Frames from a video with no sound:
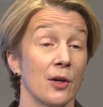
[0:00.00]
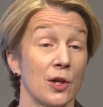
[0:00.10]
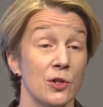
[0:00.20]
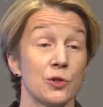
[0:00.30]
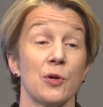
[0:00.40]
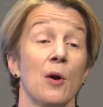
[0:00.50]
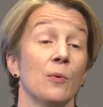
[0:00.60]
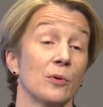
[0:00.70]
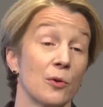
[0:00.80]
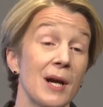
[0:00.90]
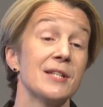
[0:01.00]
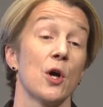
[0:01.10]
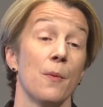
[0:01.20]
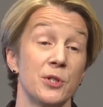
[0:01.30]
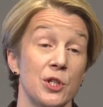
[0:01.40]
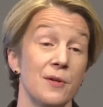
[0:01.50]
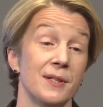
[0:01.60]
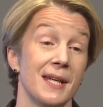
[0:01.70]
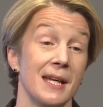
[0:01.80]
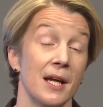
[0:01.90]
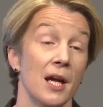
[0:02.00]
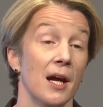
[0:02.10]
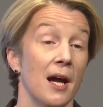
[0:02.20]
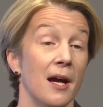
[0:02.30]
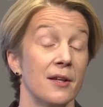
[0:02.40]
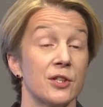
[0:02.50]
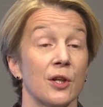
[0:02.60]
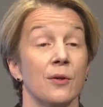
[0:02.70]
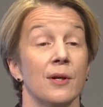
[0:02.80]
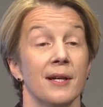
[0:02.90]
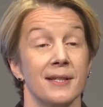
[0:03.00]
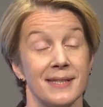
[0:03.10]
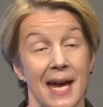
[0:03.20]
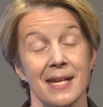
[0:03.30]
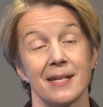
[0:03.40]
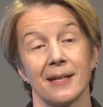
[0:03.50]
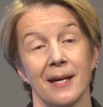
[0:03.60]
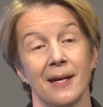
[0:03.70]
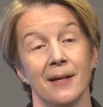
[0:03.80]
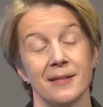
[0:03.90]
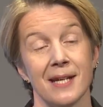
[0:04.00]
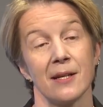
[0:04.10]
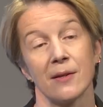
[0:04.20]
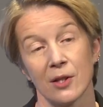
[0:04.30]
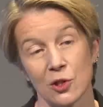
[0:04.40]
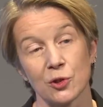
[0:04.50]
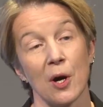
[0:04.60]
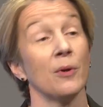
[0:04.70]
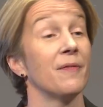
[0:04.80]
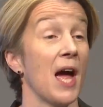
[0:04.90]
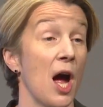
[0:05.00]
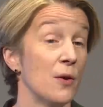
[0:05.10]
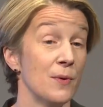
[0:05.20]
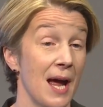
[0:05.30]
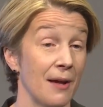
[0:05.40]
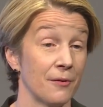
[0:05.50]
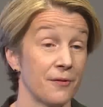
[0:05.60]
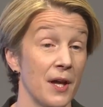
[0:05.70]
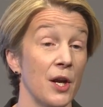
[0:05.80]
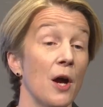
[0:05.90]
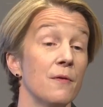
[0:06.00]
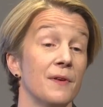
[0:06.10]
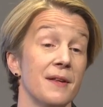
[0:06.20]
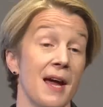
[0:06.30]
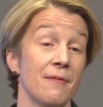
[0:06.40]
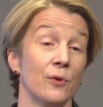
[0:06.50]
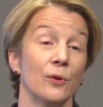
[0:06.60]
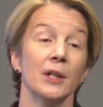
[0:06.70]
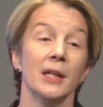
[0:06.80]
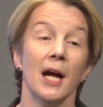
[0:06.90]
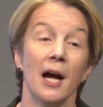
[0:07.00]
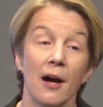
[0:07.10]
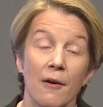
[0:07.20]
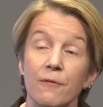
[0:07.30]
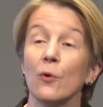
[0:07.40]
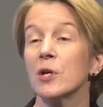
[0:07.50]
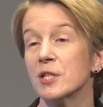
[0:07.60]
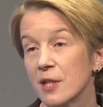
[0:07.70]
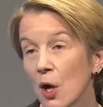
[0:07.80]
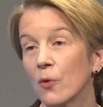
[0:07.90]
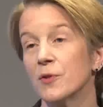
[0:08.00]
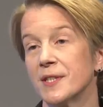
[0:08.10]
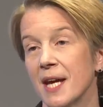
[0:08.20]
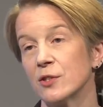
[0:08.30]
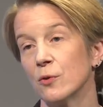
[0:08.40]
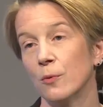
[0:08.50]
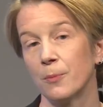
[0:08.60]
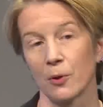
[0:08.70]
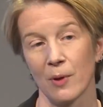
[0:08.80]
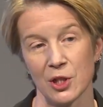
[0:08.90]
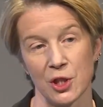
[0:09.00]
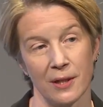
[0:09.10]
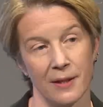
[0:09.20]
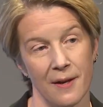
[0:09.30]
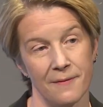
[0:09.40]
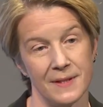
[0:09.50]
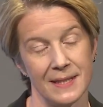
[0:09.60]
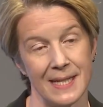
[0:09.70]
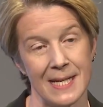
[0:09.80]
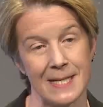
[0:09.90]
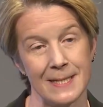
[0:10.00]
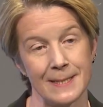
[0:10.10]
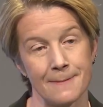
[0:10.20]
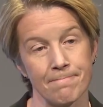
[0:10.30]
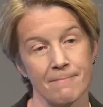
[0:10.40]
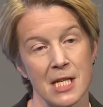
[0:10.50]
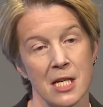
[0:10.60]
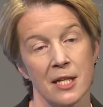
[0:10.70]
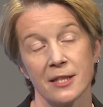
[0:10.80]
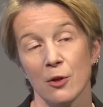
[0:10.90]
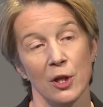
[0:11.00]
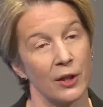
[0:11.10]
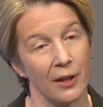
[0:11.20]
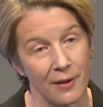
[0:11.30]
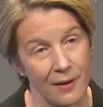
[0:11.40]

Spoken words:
control, greater opportunity to take control of their own health and hopefully, therefore, avoid the onset or progression of disease. So look,